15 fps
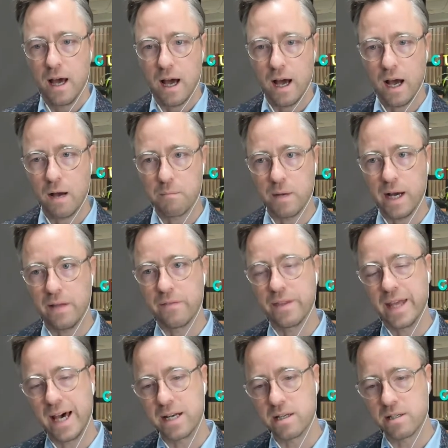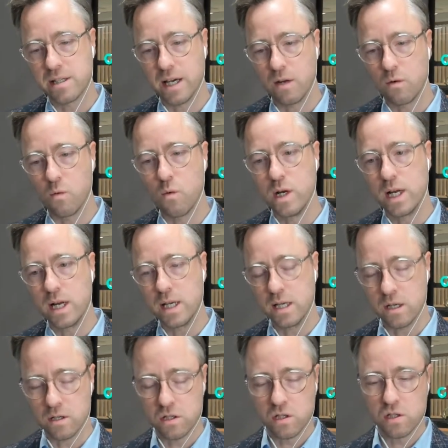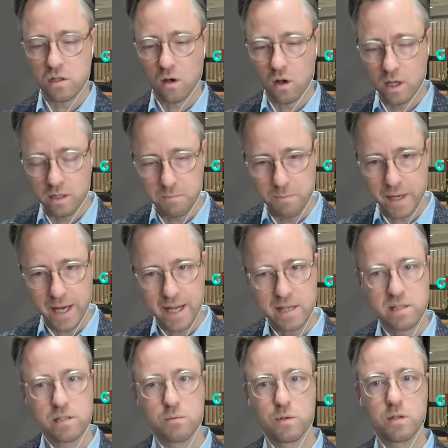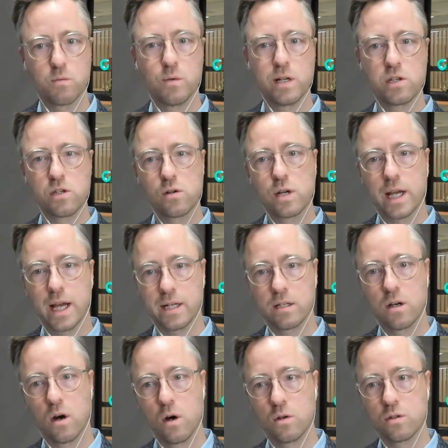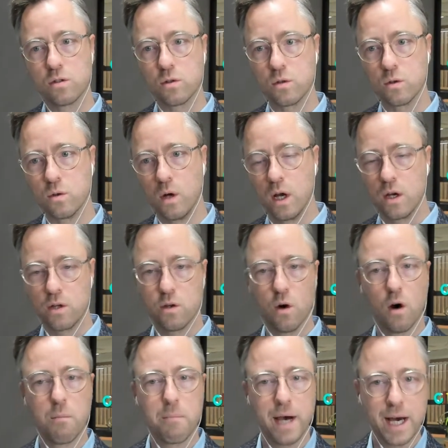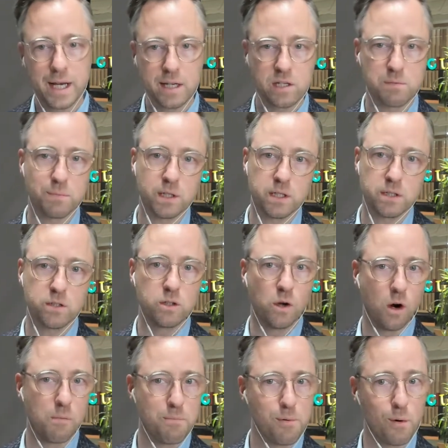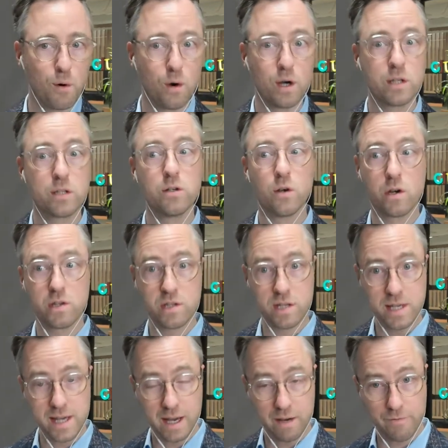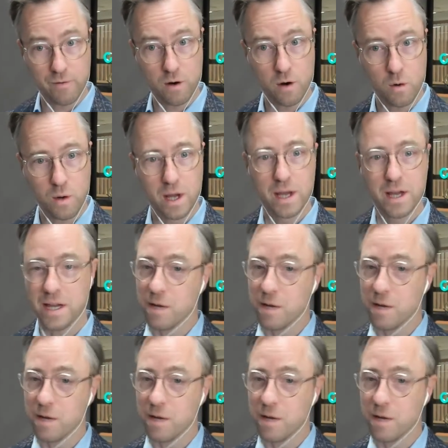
And that is then really a solid base with which you can go to your management, your board, your CFO.